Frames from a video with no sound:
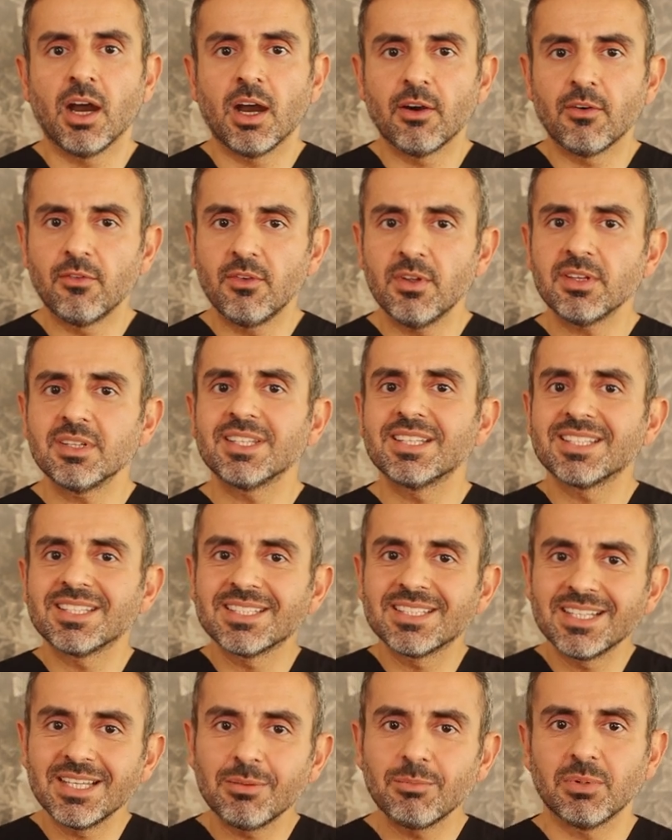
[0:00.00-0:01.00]
are very
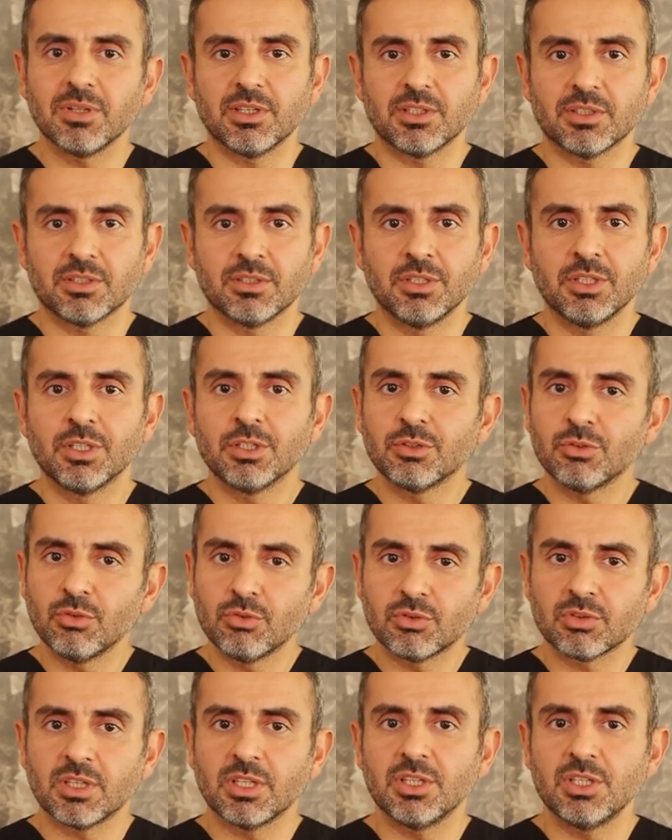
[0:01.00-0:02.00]
similar
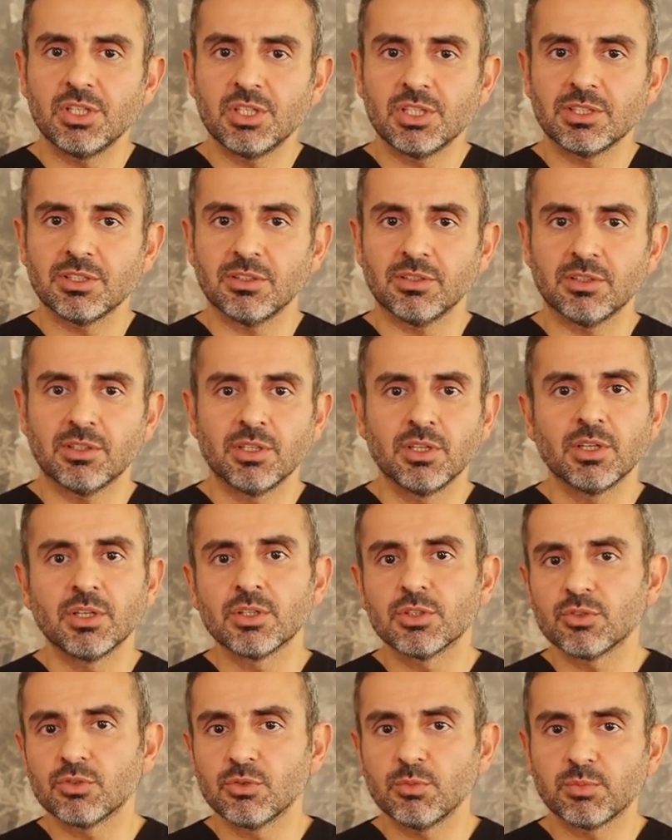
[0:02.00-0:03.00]
to traditional
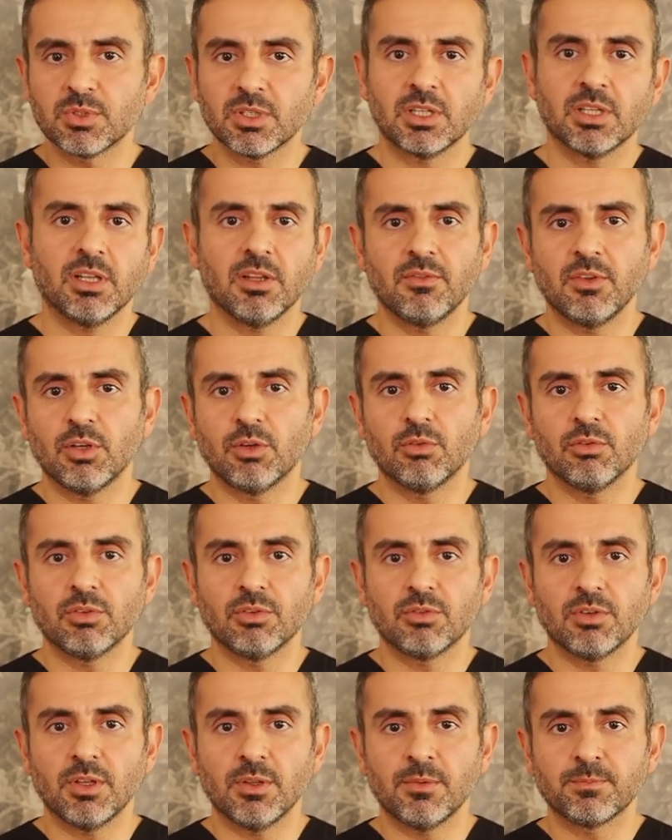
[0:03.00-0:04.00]

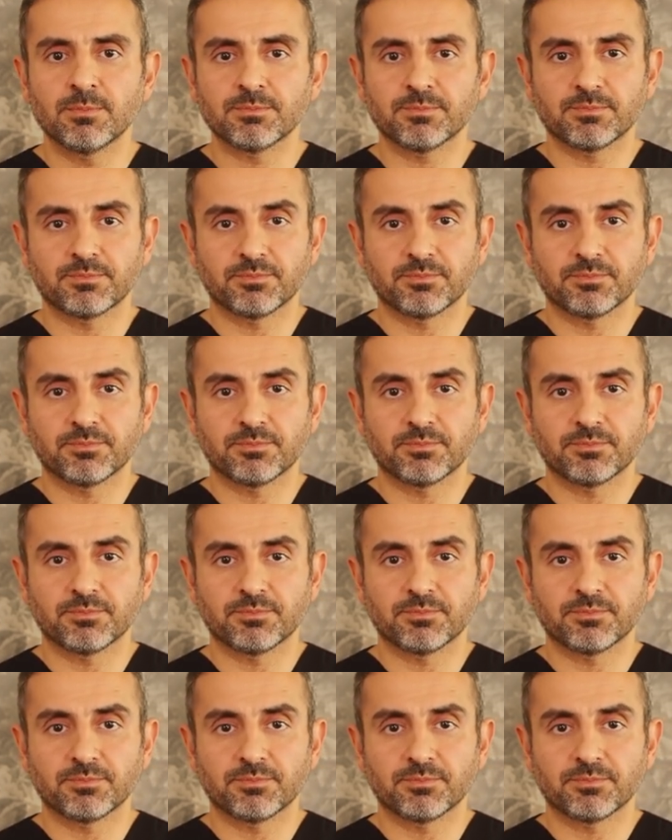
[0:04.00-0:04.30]
supraclavicular